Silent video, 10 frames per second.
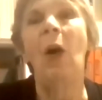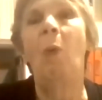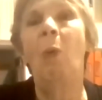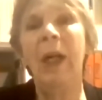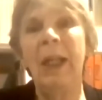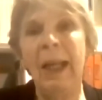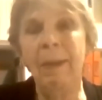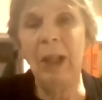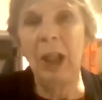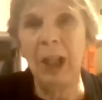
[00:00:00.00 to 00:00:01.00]
What
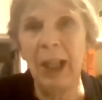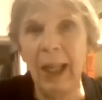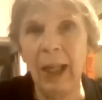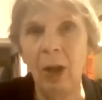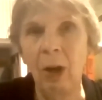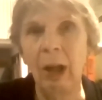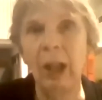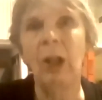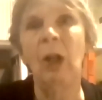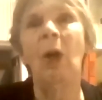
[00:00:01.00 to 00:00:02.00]
damage did it cause?